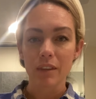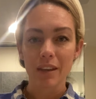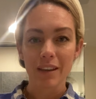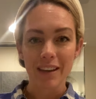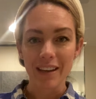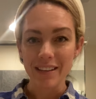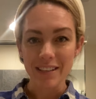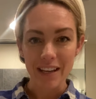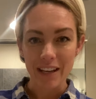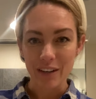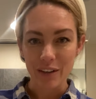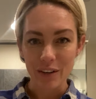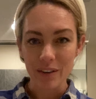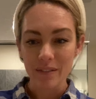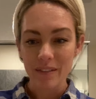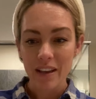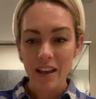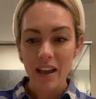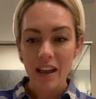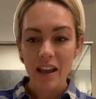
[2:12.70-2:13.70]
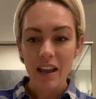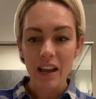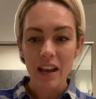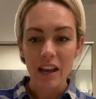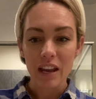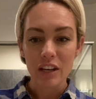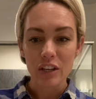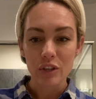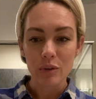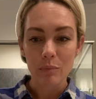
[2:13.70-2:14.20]
container
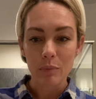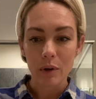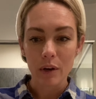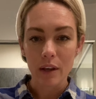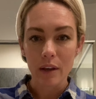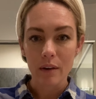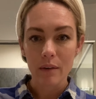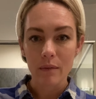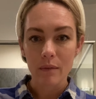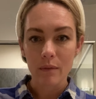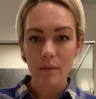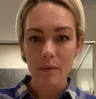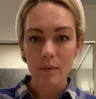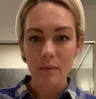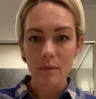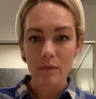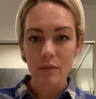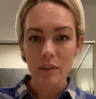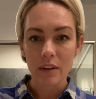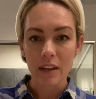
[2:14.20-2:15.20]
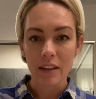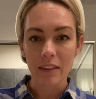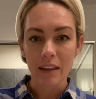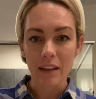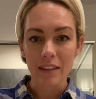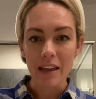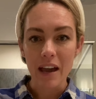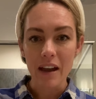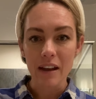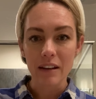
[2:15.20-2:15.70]
and you put it in
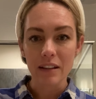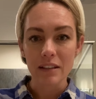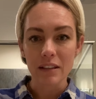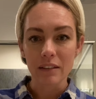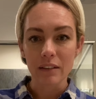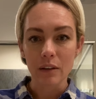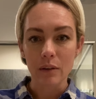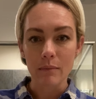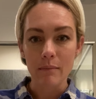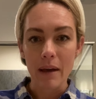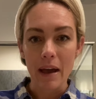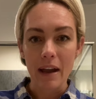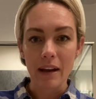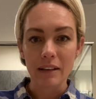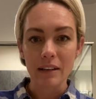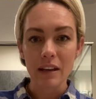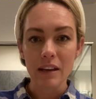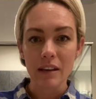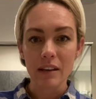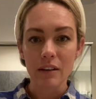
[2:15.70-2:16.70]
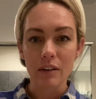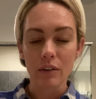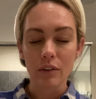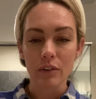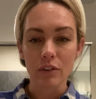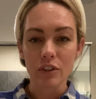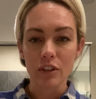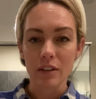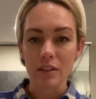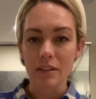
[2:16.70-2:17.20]
like that, and it's a little magnet and
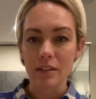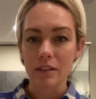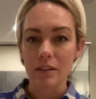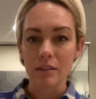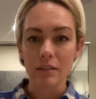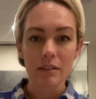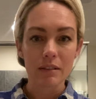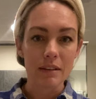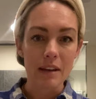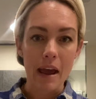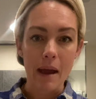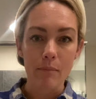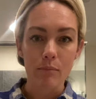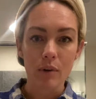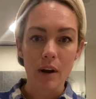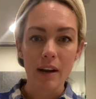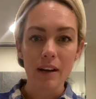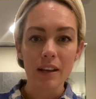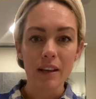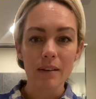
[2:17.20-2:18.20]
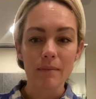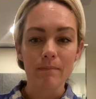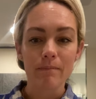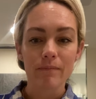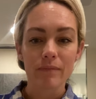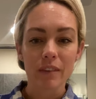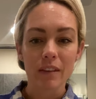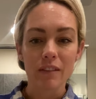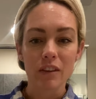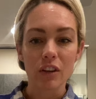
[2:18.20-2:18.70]
it'll just snap right in.
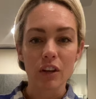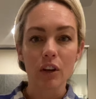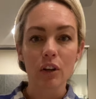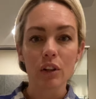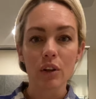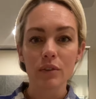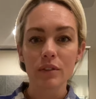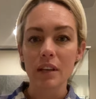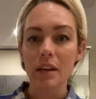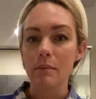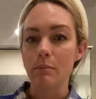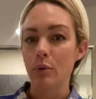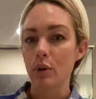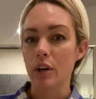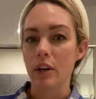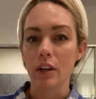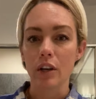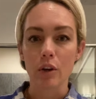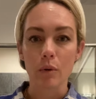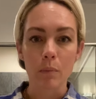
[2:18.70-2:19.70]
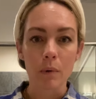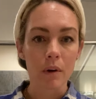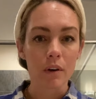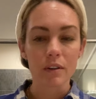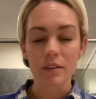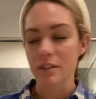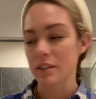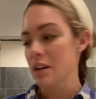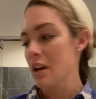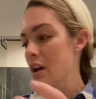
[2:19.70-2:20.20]
And you can close it and put it in your
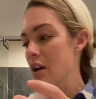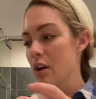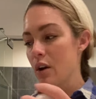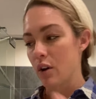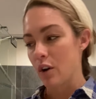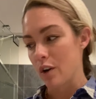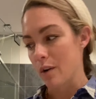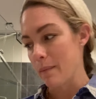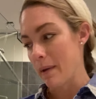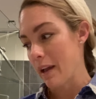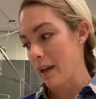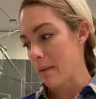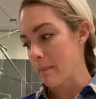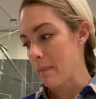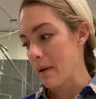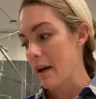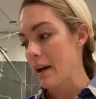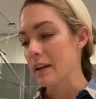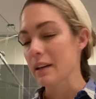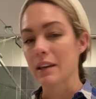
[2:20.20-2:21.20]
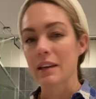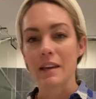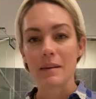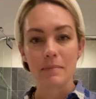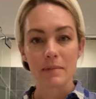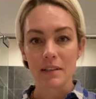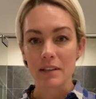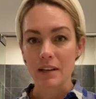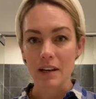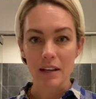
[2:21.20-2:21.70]
purse or your makeup bag,
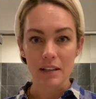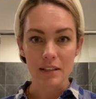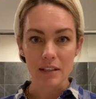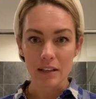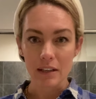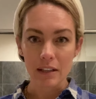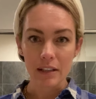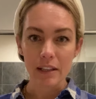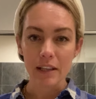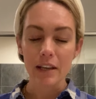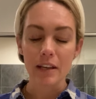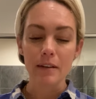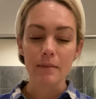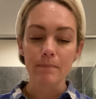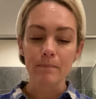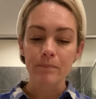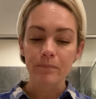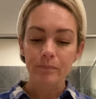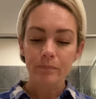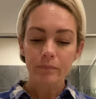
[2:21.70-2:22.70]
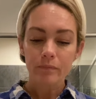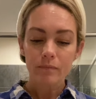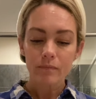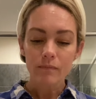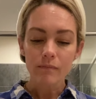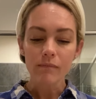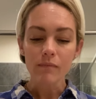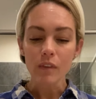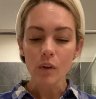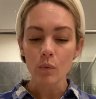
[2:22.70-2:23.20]
keeps it nice and clean.
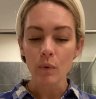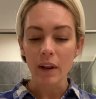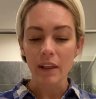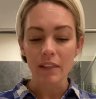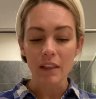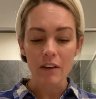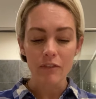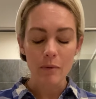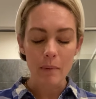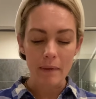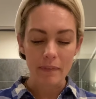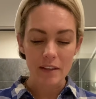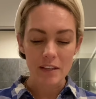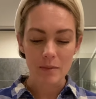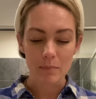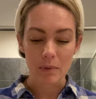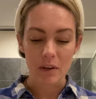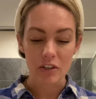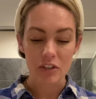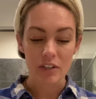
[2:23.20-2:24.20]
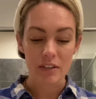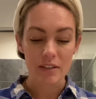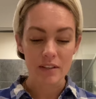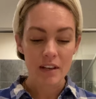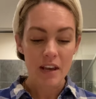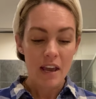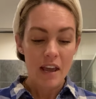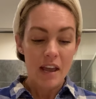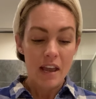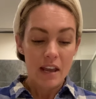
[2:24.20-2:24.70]
What I love about these blushes
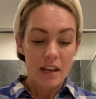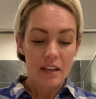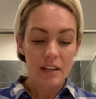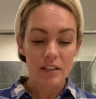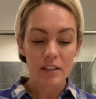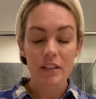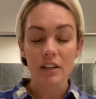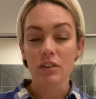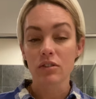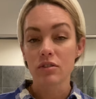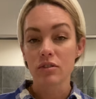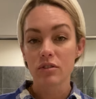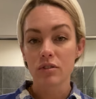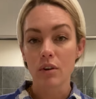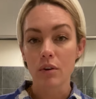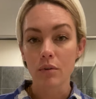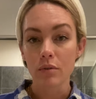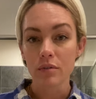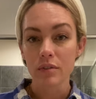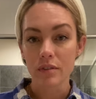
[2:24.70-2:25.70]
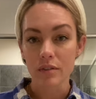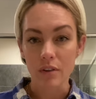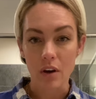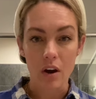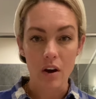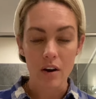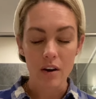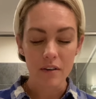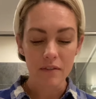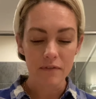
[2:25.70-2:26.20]
is they're so
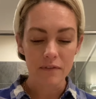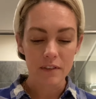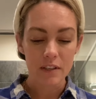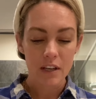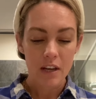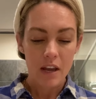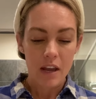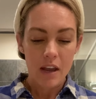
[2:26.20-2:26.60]
soft.